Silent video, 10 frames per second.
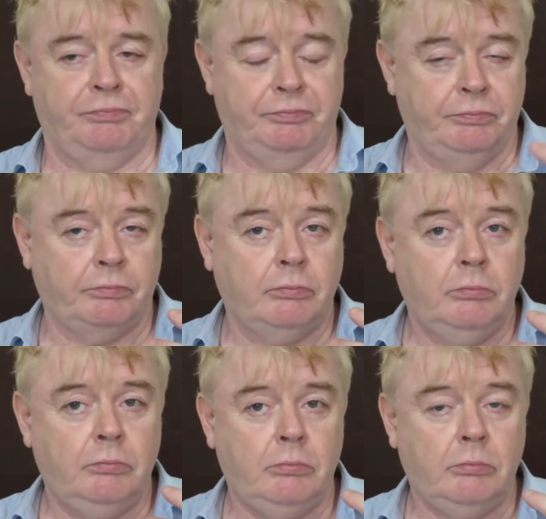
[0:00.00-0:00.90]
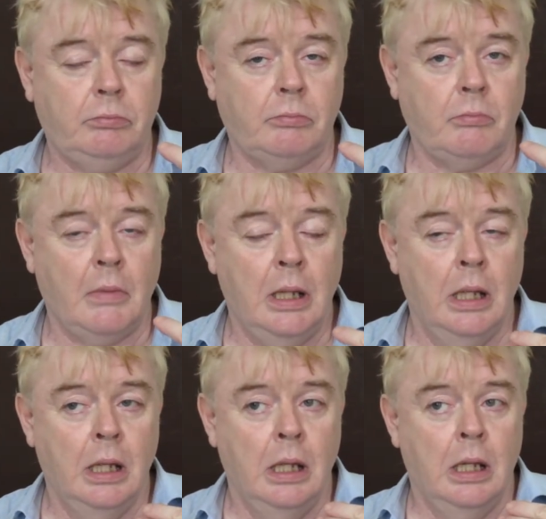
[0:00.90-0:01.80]

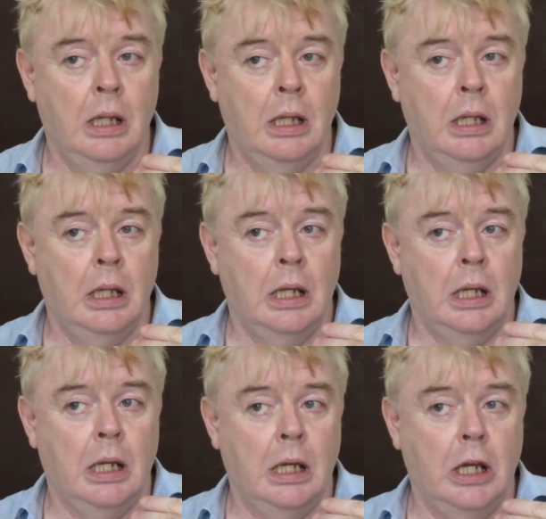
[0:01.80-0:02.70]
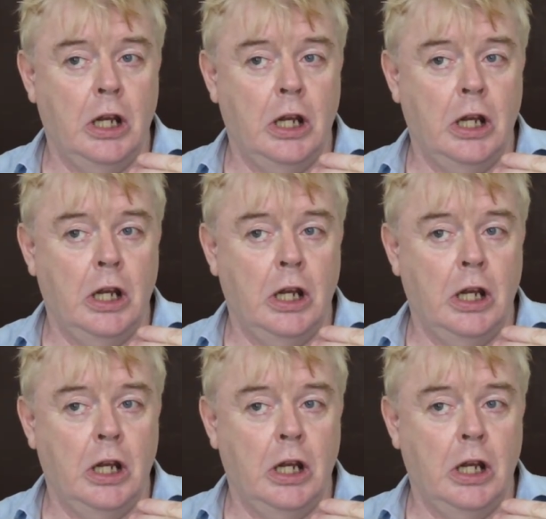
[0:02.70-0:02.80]
(no one is talking)